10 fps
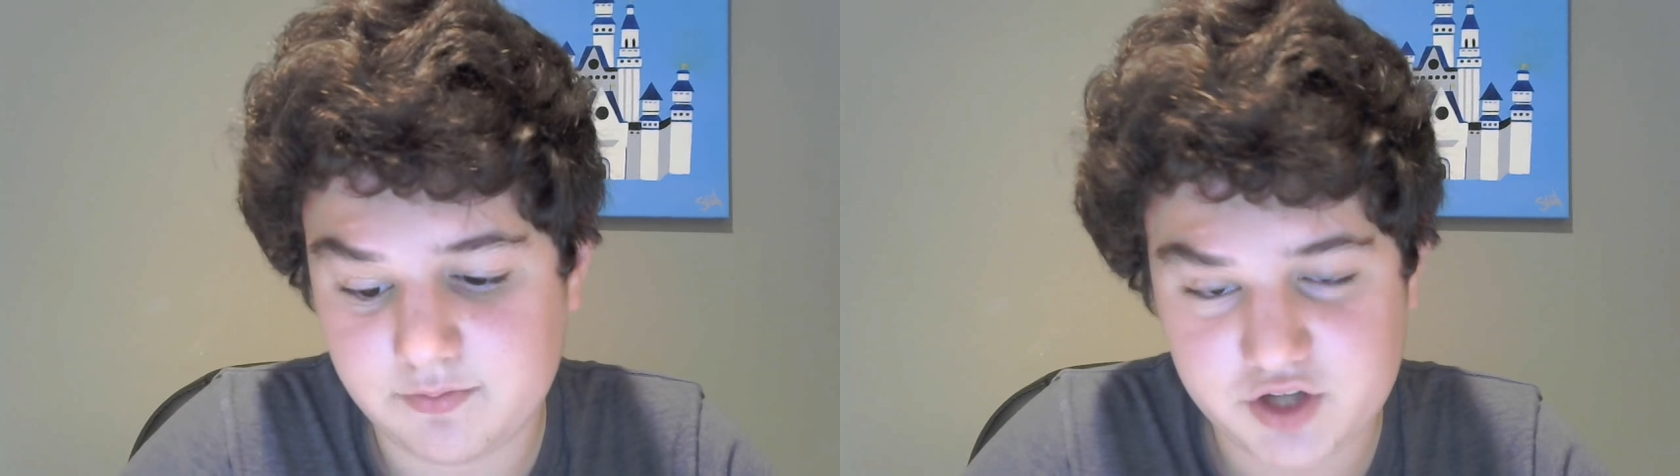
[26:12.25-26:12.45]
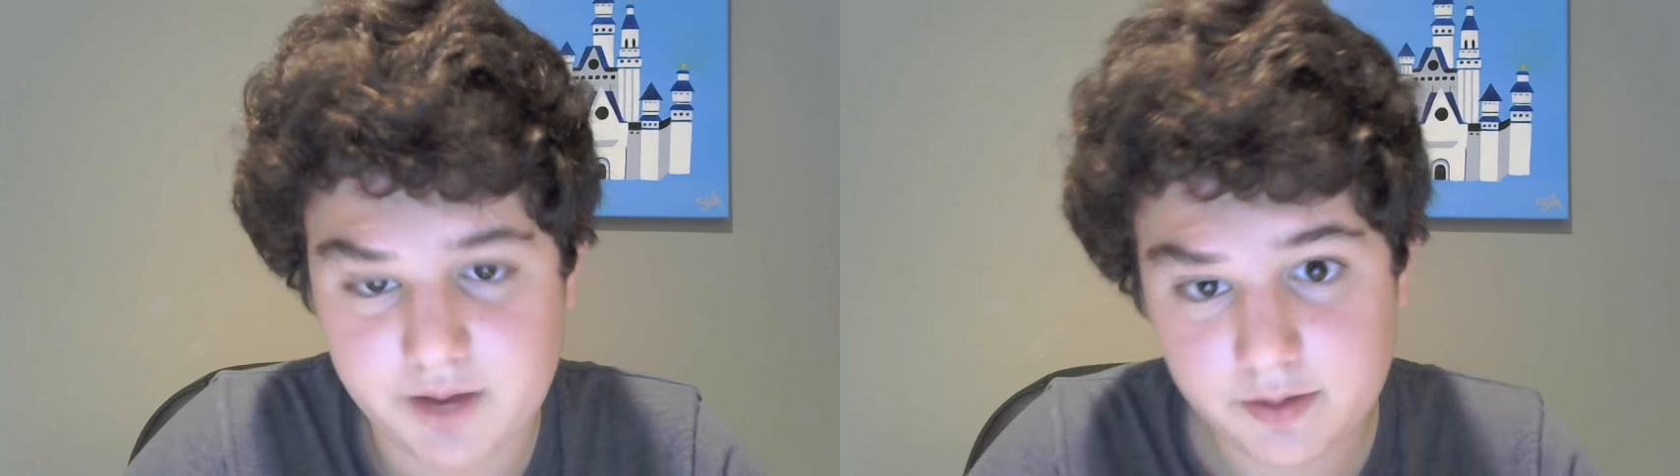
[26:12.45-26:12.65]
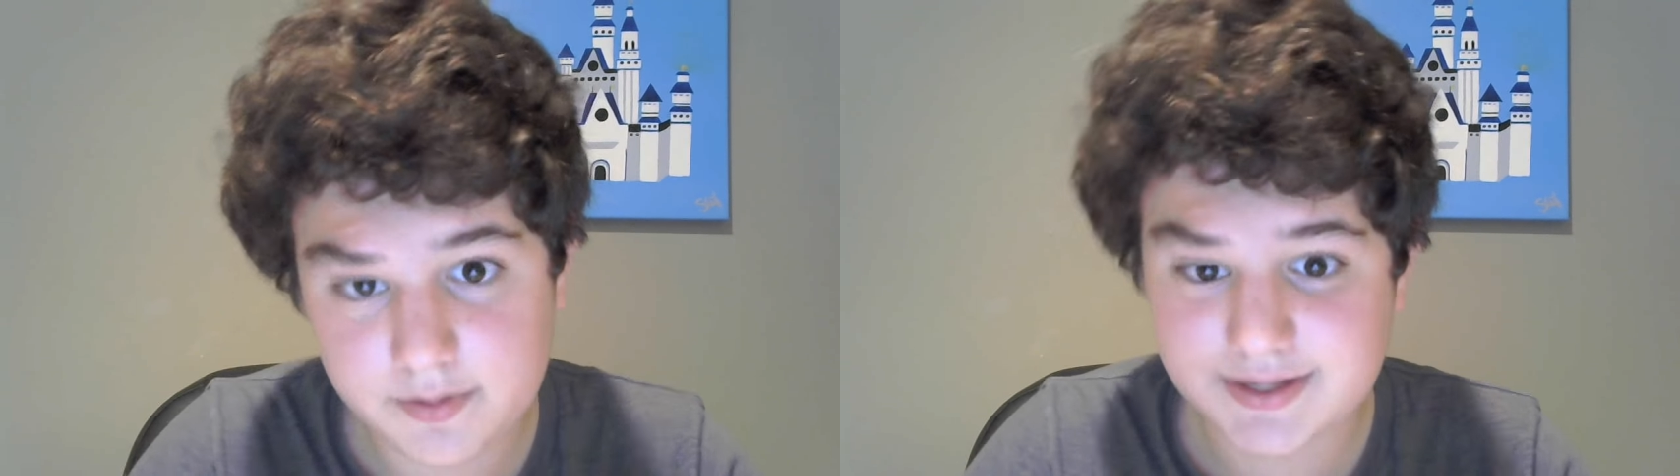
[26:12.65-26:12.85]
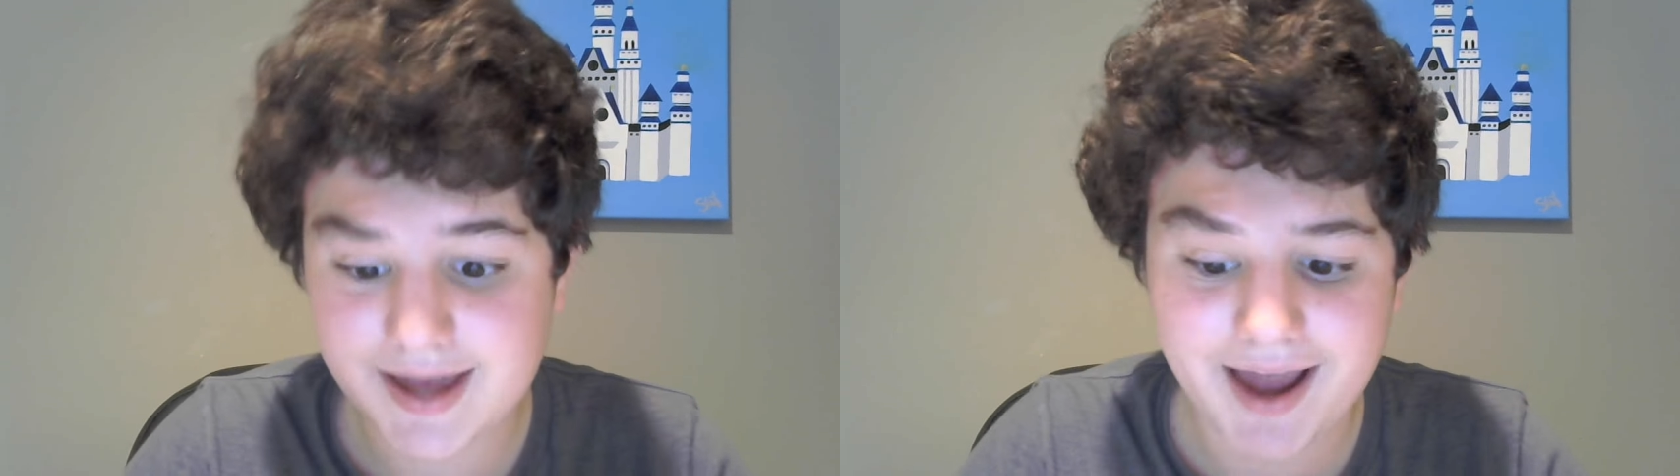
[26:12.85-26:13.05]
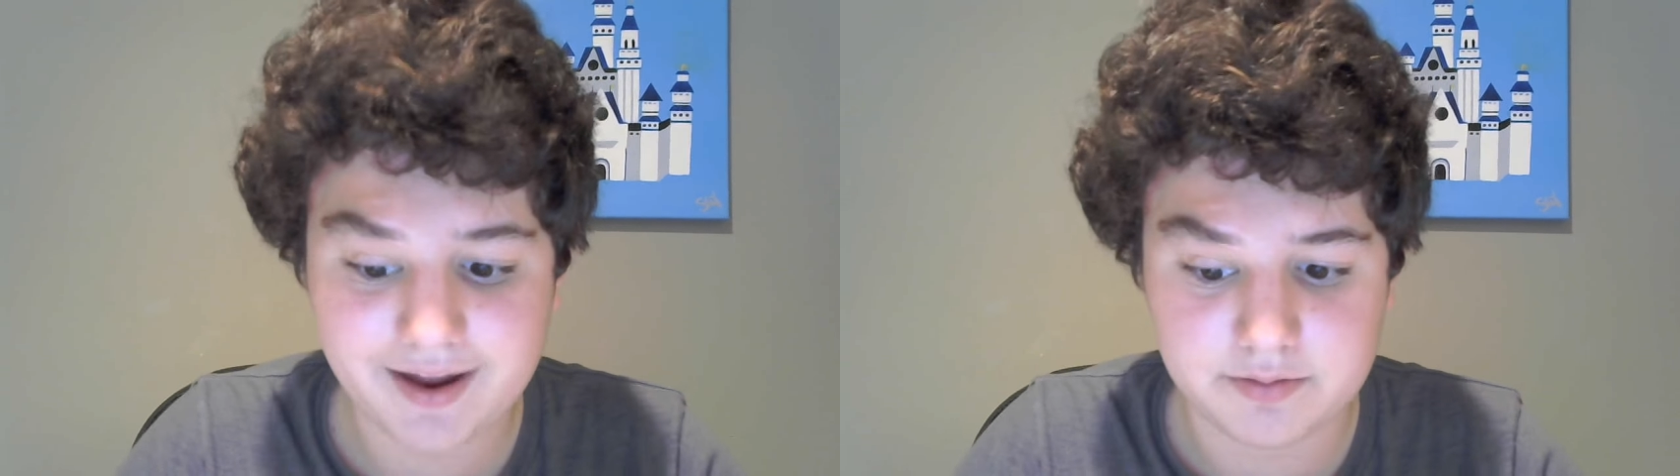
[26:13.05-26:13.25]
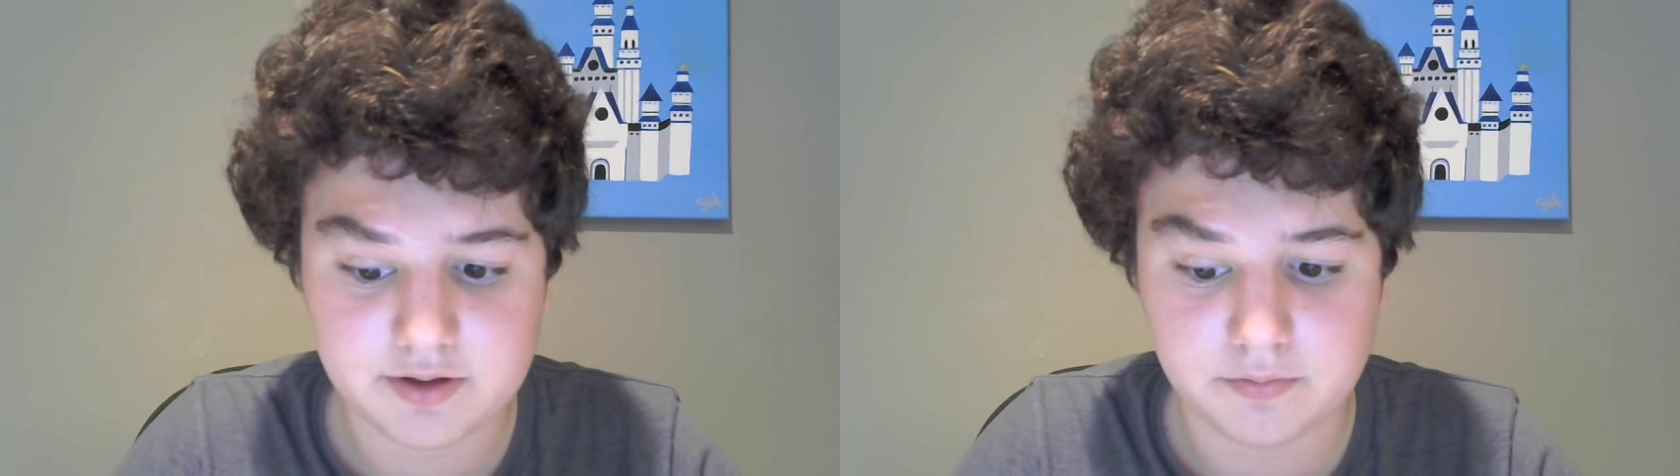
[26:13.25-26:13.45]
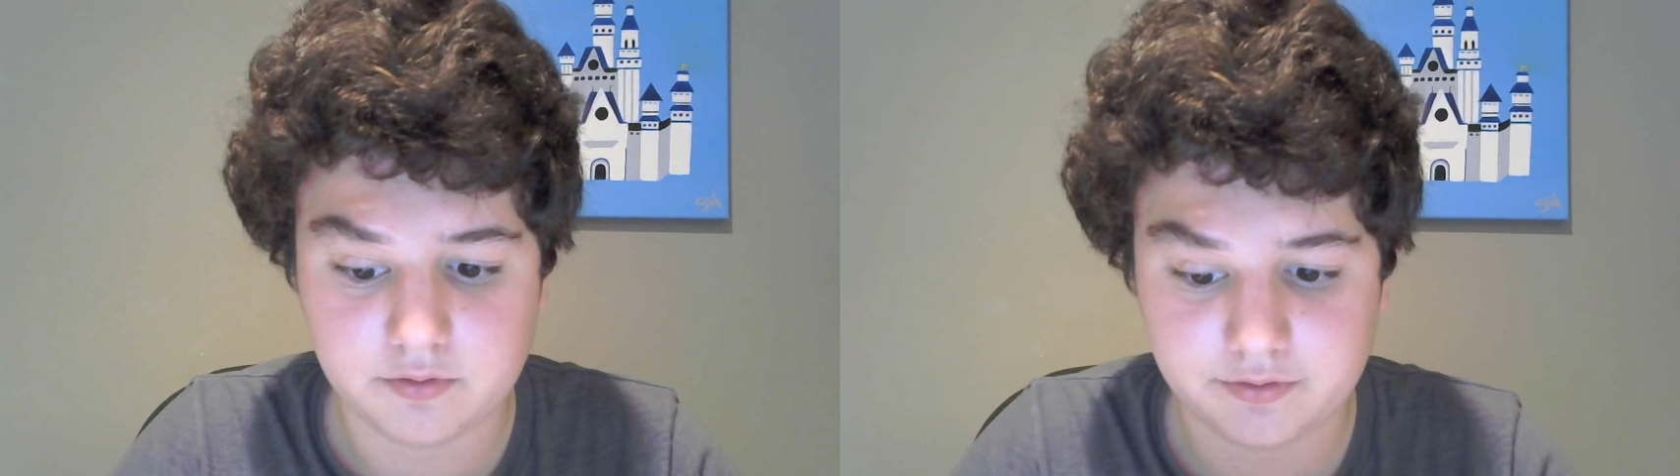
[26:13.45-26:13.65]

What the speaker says: which I'm going to be tagging people,